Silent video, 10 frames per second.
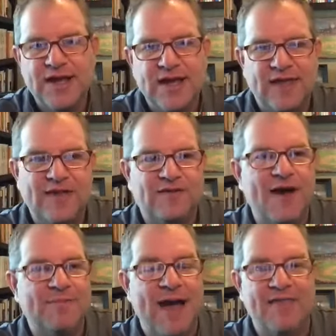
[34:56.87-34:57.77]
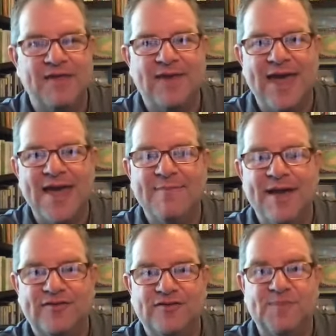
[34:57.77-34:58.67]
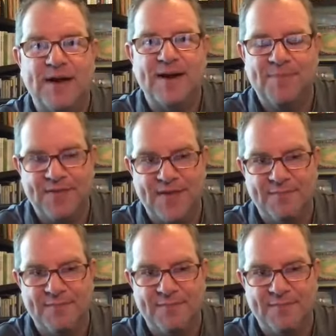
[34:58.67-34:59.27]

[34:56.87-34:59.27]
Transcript: and they talk about how the game has sped up on them.